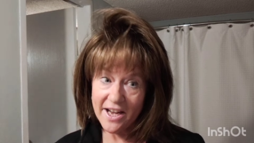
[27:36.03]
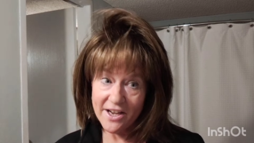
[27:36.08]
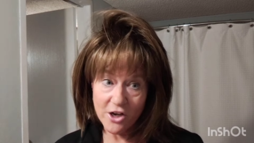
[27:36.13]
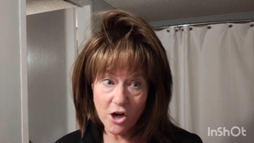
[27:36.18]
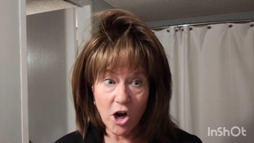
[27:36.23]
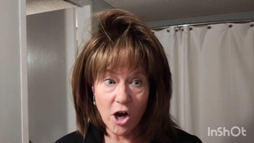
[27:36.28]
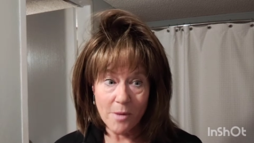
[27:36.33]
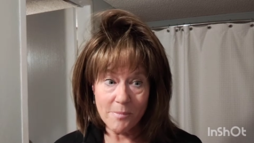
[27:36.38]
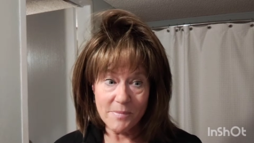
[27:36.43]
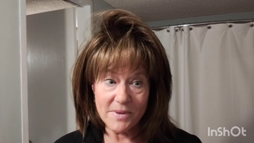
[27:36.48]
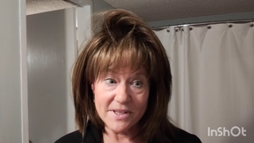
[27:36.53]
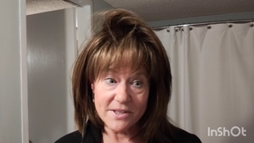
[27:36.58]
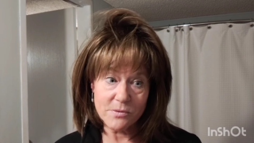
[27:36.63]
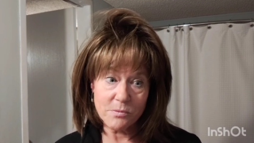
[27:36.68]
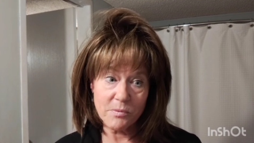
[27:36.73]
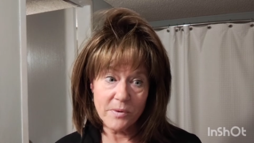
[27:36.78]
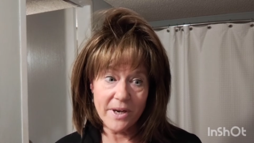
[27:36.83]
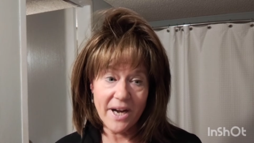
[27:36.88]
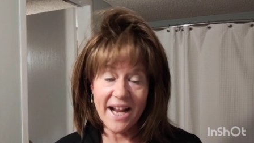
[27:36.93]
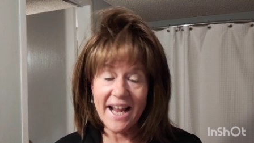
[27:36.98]
in comments
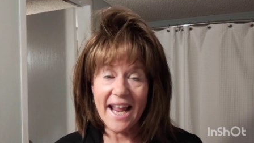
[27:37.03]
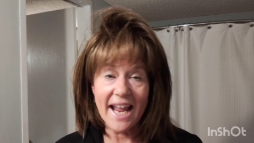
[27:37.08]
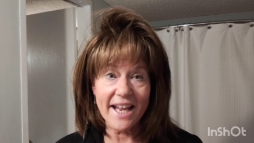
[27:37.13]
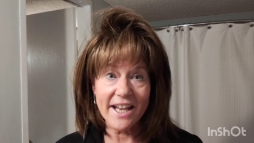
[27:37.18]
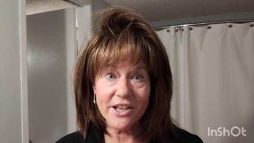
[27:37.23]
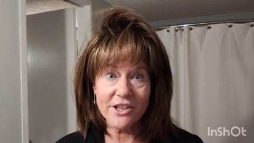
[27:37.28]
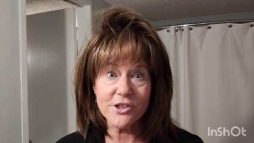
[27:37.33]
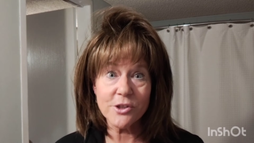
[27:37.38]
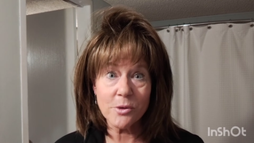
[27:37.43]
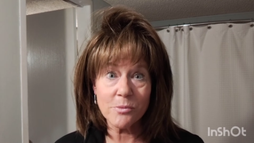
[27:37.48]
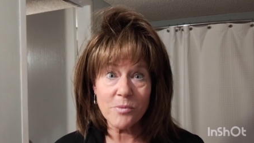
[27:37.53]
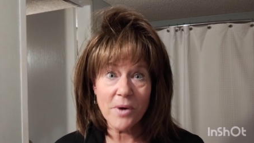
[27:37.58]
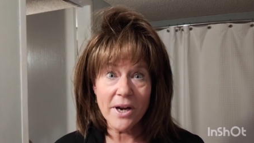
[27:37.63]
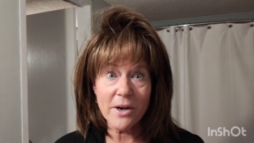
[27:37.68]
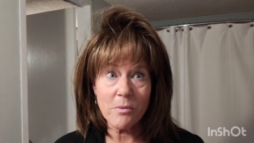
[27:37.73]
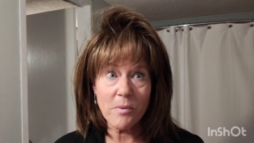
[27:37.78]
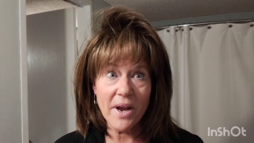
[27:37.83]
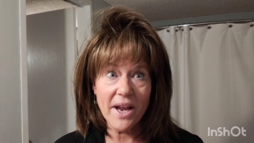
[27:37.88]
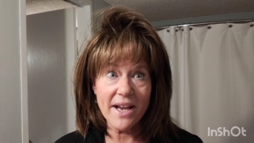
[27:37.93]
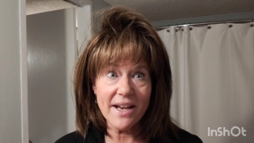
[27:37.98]
when I can't get to them right
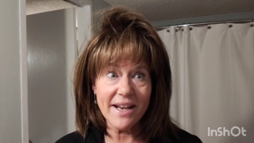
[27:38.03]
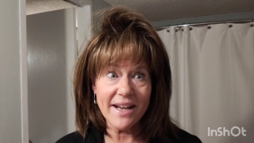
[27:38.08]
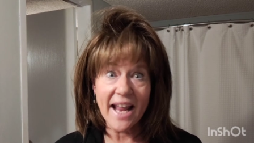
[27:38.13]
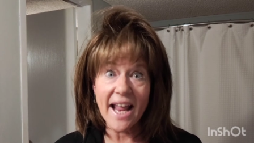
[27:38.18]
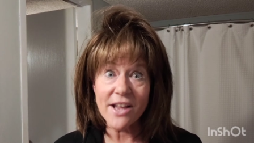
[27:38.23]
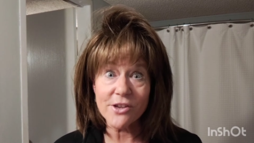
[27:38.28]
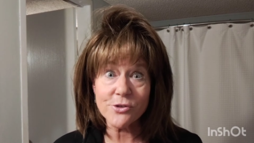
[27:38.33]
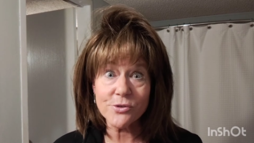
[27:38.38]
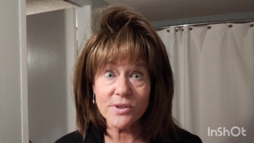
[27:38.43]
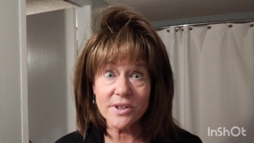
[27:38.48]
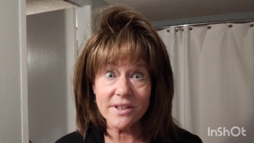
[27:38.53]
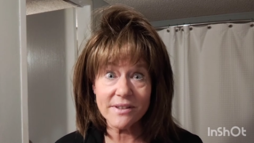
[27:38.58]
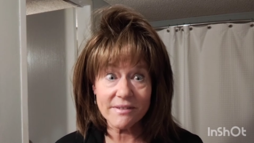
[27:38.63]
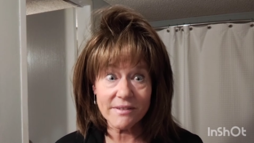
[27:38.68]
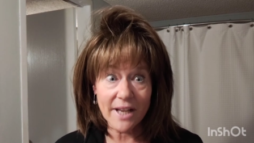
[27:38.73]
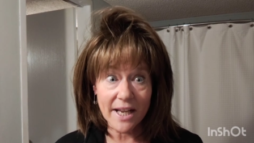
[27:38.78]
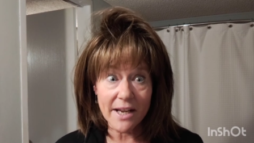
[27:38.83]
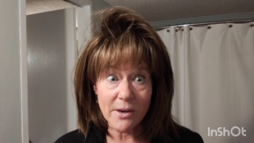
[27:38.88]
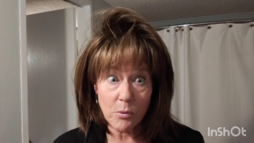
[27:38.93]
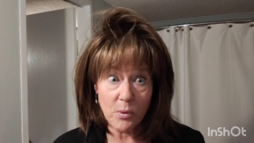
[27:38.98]
away and answering
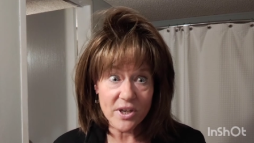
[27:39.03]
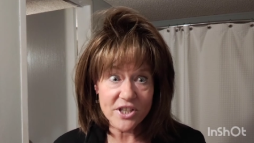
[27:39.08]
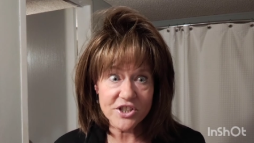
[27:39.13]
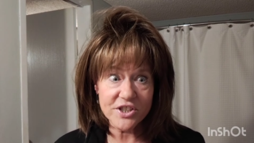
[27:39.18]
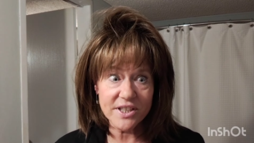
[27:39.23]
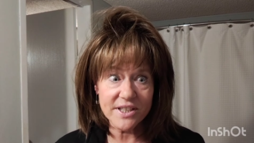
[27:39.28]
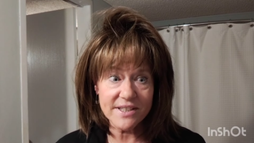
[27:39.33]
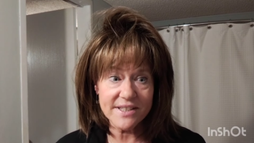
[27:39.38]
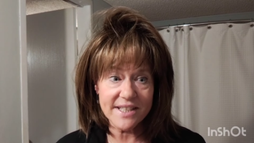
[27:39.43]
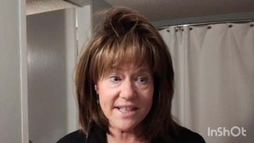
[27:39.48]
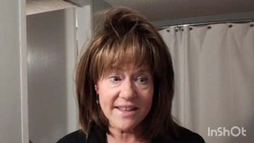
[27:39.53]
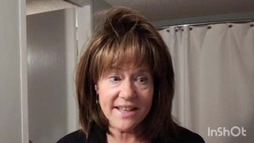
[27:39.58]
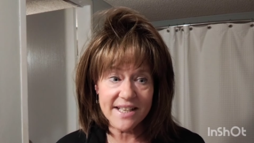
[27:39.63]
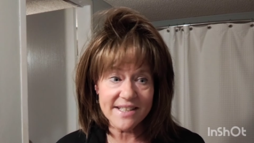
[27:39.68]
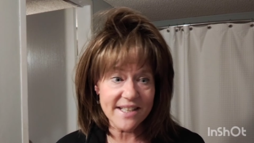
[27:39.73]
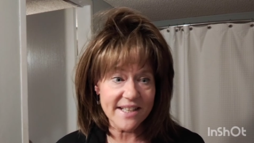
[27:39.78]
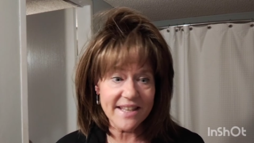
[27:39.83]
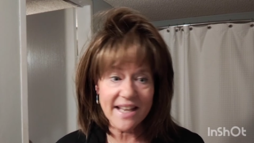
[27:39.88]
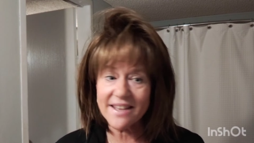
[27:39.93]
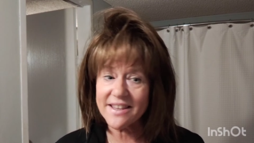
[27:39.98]
like questions and
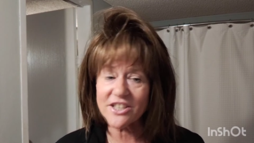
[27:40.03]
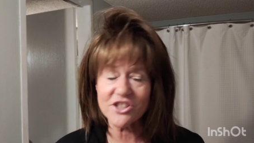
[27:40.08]
things like that.